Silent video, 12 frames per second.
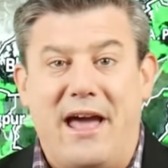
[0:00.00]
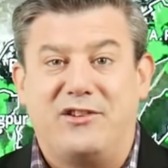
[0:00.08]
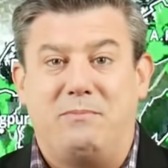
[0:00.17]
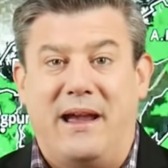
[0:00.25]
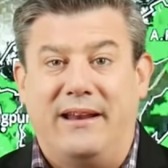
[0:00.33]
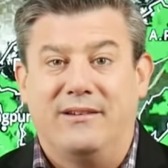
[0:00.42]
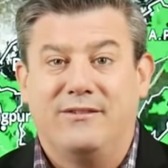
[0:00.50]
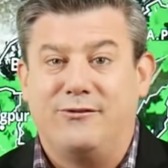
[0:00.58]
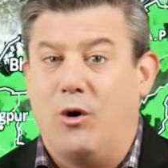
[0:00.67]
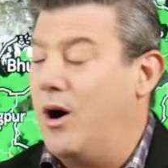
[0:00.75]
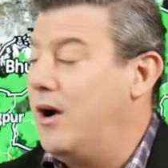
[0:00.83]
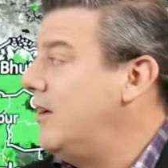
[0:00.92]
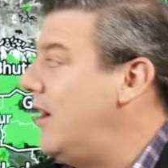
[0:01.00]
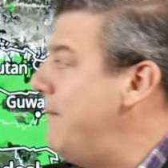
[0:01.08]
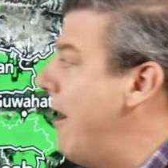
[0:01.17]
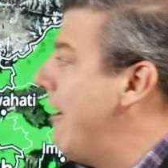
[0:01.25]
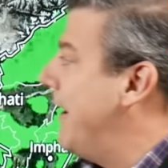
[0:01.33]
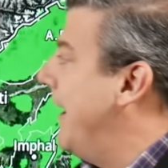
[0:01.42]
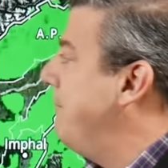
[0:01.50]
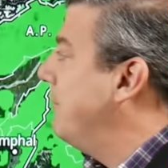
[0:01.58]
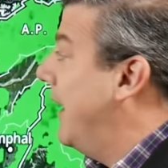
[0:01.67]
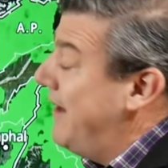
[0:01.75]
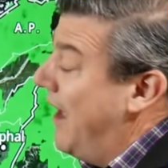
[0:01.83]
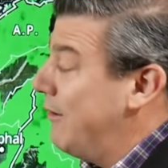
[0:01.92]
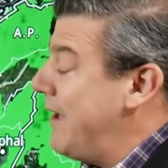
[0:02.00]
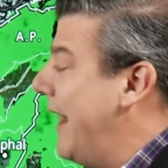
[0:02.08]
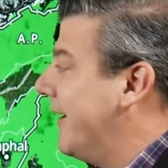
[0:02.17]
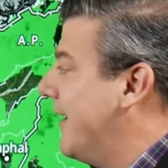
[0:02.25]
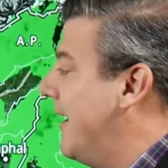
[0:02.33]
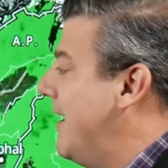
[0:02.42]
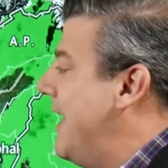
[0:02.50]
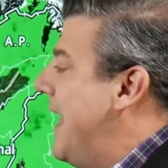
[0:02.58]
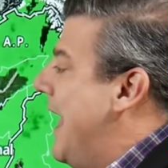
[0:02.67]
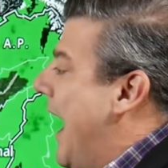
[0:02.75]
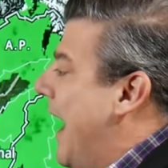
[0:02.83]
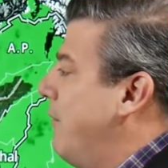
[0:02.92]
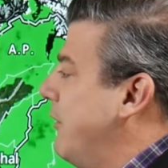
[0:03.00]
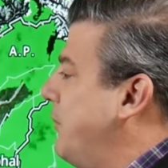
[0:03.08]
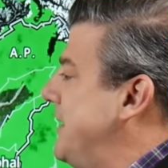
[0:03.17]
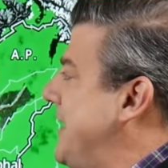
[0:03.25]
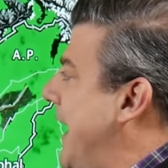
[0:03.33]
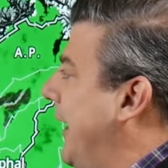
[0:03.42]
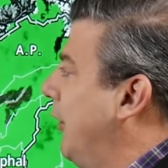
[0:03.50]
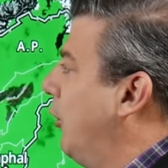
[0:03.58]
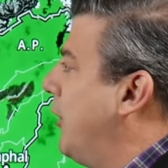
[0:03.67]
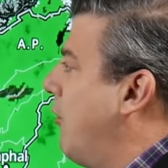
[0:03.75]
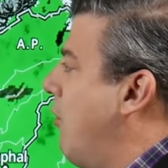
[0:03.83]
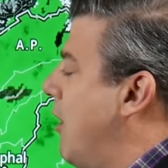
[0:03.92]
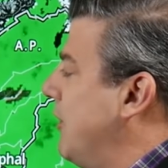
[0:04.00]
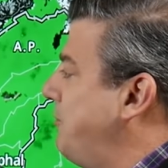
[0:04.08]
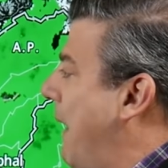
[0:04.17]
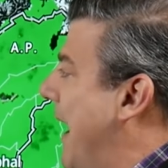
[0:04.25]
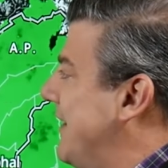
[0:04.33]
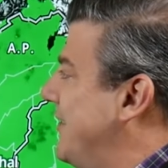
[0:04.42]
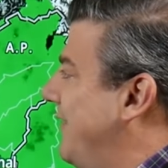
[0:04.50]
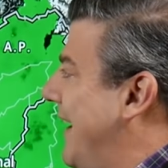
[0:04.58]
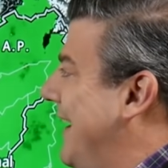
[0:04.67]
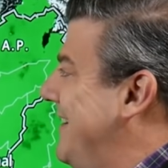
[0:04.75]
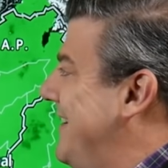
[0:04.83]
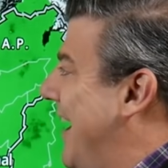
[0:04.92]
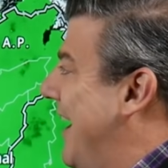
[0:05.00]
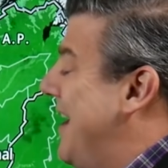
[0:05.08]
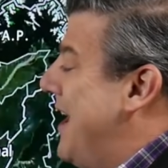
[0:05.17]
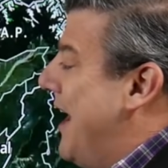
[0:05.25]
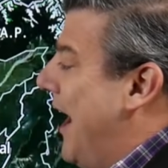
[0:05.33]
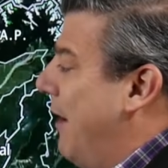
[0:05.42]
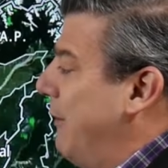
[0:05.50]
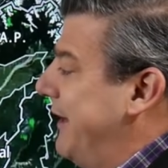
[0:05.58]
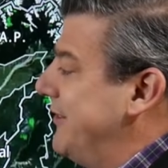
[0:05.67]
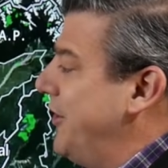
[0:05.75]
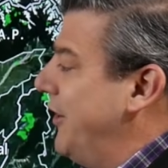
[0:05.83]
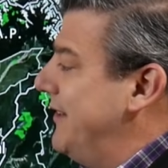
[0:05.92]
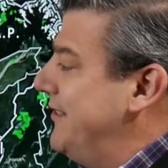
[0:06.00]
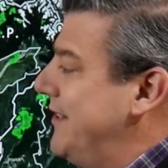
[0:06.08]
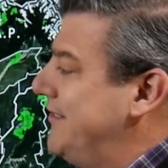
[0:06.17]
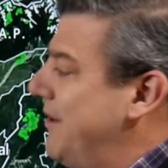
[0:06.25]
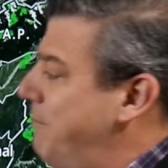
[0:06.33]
has been for America and now Canada. And as we take a look across parts of India, we can certainly see some